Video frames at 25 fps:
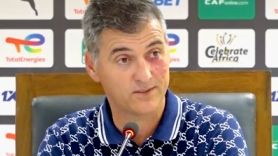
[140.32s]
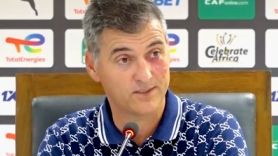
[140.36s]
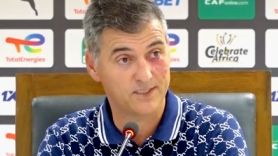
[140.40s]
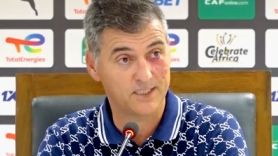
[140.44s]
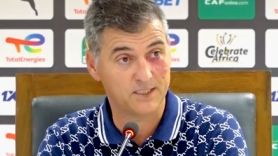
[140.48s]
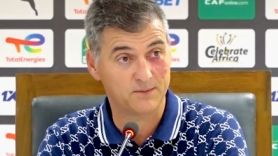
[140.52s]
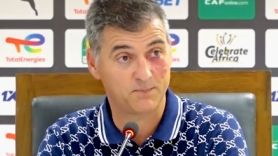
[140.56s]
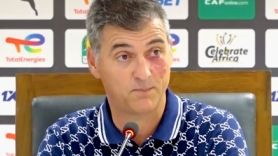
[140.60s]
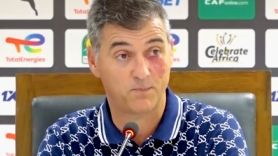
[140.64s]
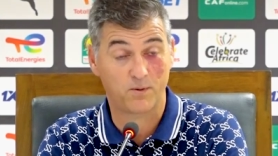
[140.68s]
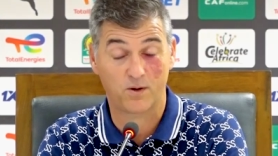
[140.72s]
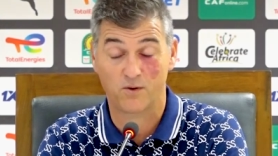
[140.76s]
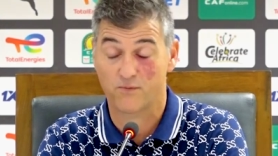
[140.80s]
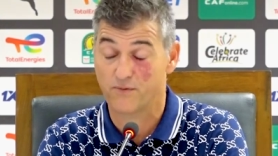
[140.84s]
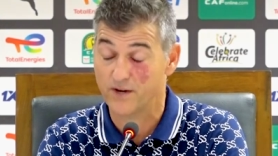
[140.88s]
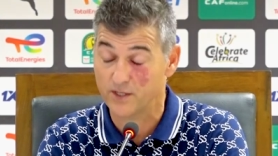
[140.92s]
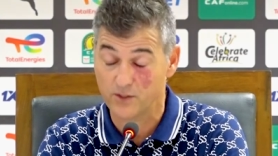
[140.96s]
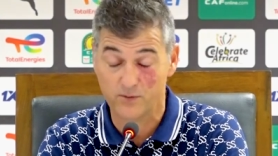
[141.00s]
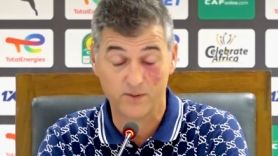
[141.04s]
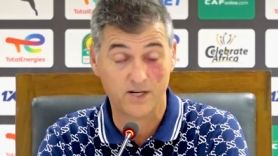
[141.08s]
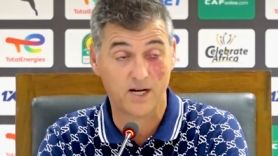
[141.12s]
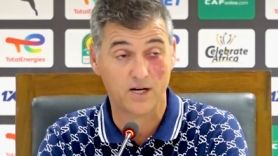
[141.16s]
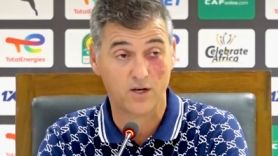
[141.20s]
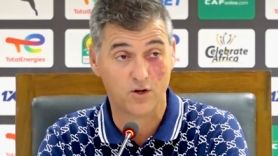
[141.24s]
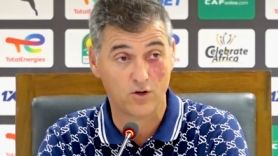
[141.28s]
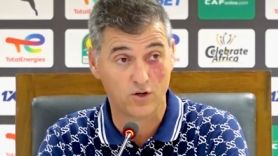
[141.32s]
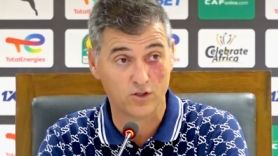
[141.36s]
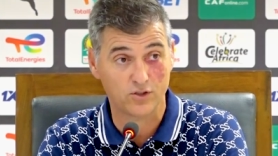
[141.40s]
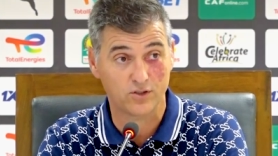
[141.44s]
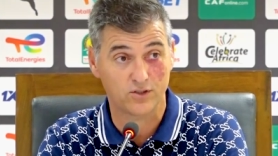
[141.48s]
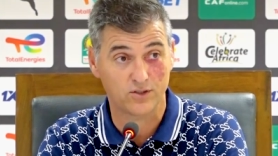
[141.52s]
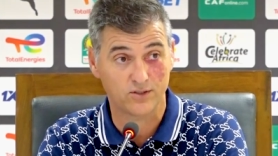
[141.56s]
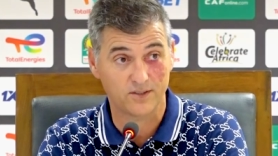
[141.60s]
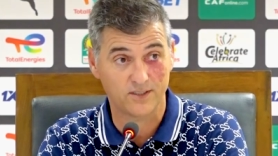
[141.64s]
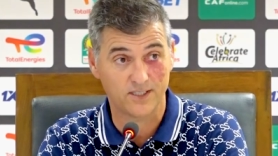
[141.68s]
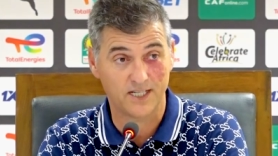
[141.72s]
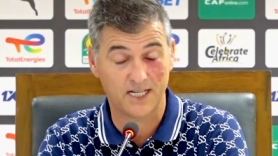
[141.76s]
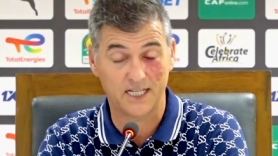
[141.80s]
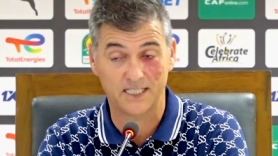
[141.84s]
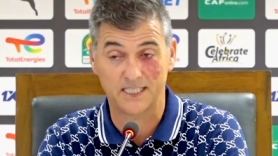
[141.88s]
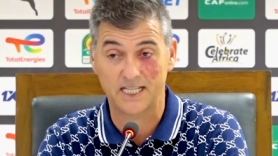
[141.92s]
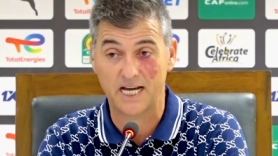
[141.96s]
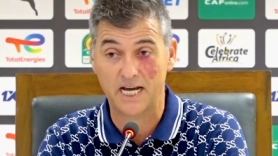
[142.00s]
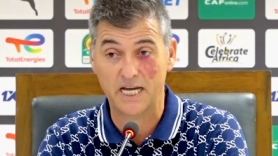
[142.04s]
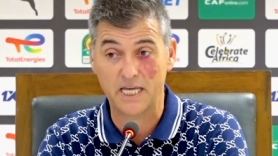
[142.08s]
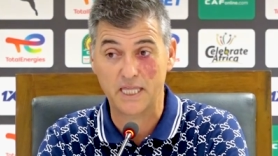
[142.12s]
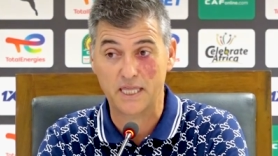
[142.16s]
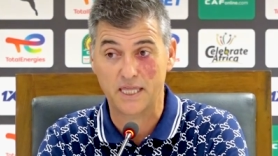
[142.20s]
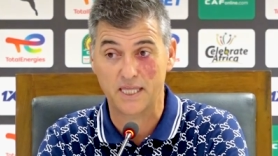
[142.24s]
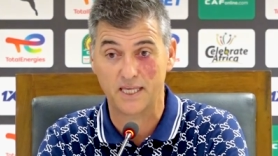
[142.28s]
he's professional coach, and
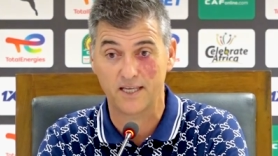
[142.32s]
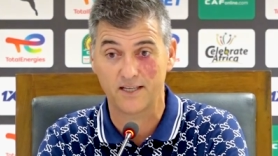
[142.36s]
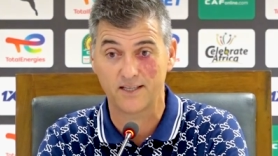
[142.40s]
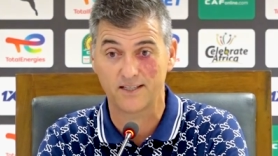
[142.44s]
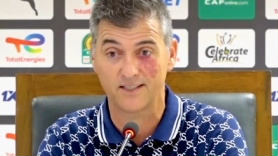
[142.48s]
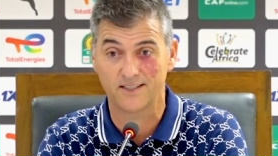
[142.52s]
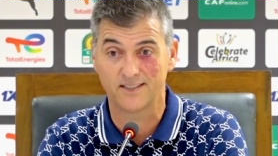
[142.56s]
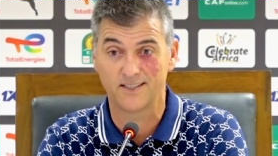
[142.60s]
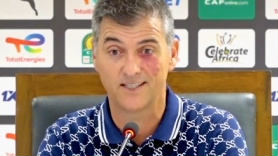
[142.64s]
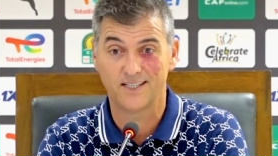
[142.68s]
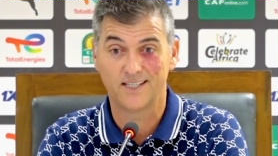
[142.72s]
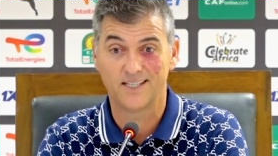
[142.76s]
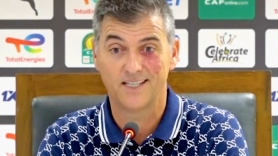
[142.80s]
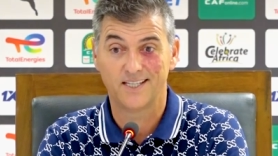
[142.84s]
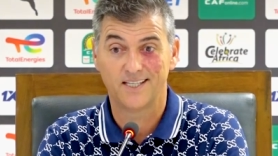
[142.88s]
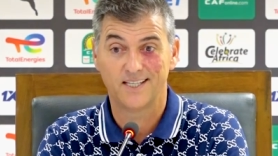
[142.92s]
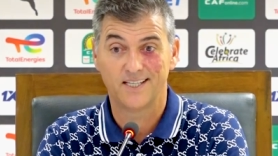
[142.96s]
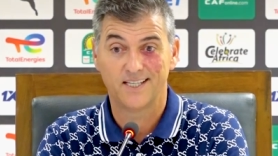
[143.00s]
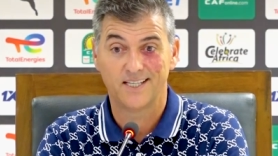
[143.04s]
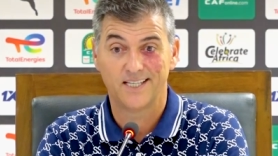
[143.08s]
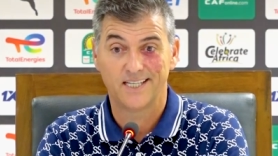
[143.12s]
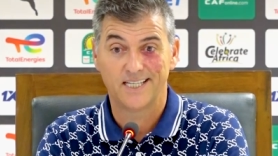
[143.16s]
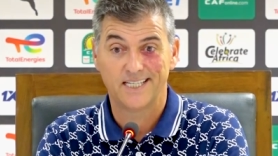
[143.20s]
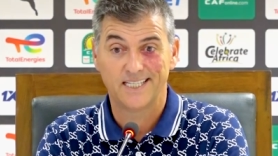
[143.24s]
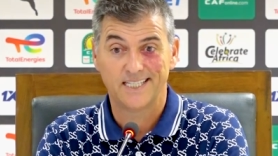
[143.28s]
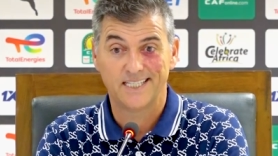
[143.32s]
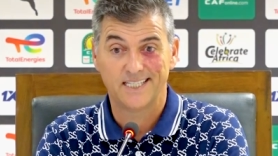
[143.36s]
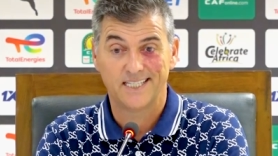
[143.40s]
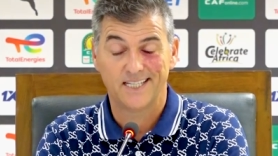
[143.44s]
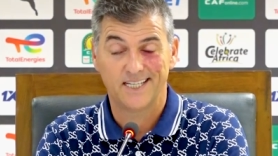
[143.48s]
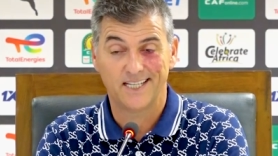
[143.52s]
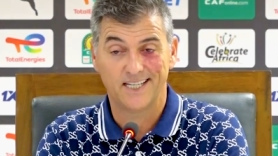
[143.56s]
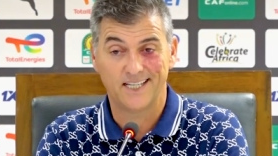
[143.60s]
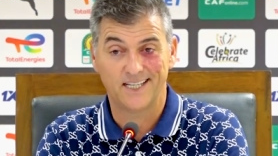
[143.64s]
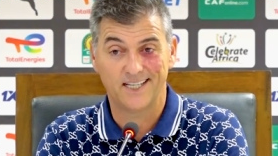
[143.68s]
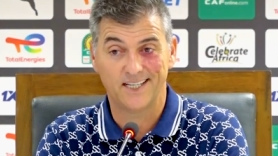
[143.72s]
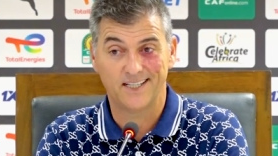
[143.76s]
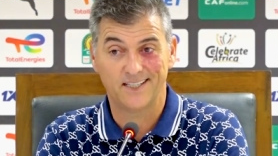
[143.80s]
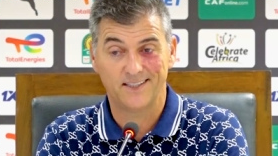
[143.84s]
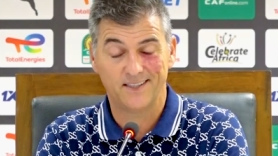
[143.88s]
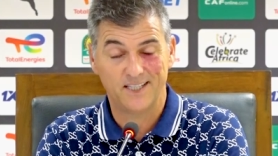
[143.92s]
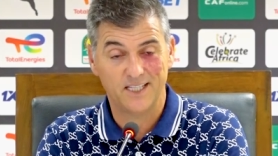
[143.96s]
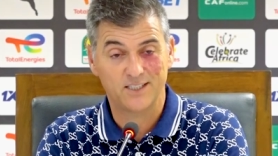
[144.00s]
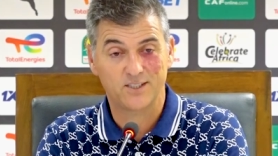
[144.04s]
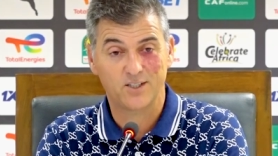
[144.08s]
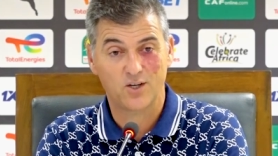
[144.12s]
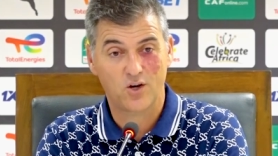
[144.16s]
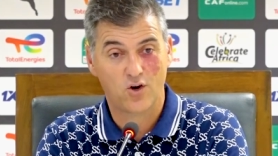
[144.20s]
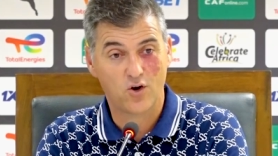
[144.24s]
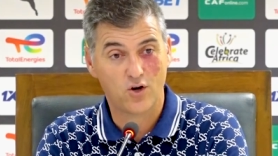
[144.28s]
I think uh,
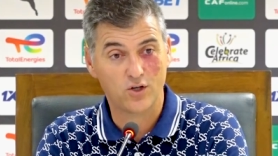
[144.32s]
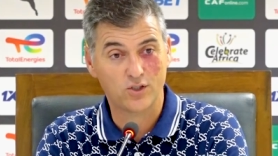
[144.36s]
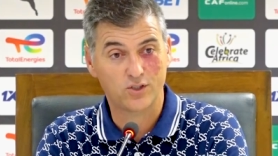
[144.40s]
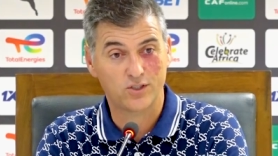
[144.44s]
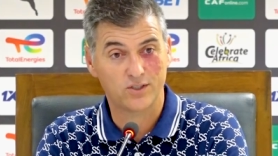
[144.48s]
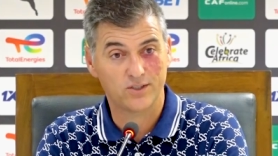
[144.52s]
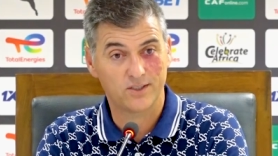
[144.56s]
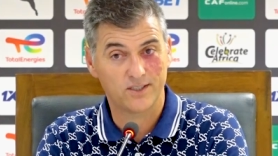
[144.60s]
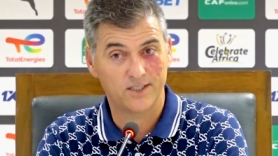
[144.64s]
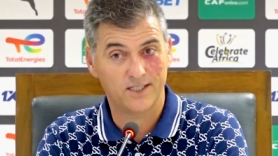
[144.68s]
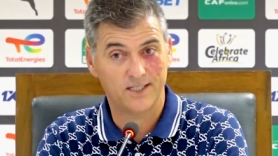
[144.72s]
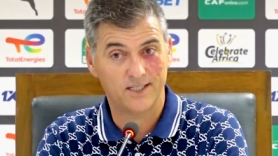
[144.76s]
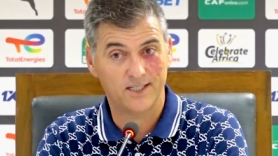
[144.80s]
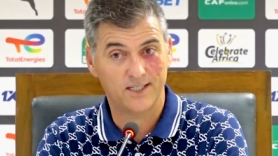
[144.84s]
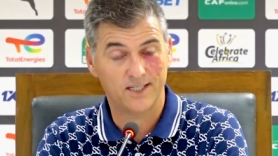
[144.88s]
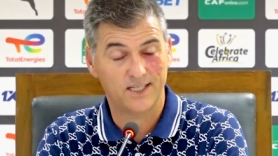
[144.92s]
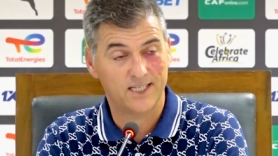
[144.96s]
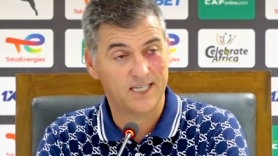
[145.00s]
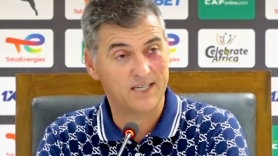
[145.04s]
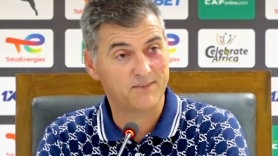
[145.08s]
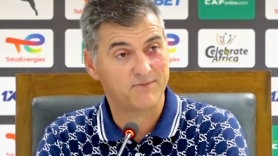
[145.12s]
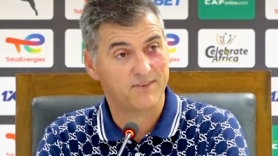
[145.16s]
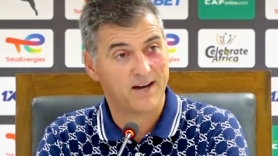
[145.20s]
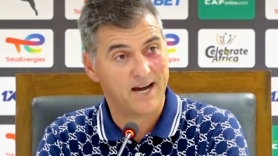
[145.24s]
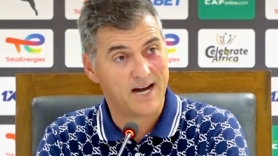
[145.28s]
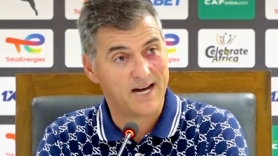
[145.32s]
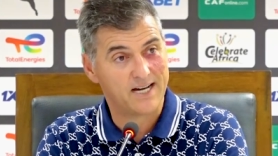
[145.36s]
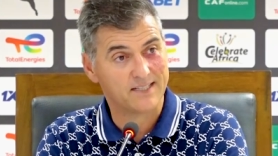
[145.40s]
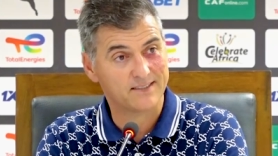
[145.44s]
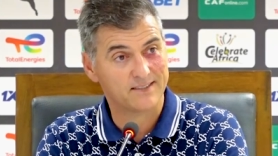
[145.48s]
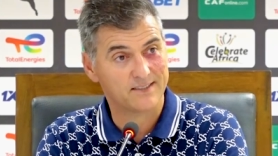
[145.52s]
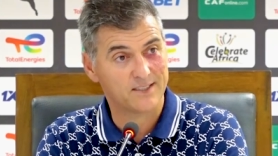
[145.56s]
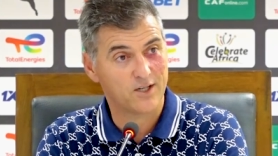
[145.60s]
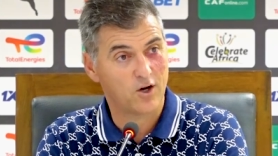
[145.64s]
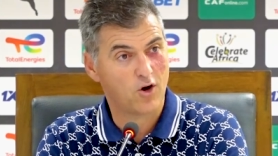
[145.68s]
this coach uh, gives us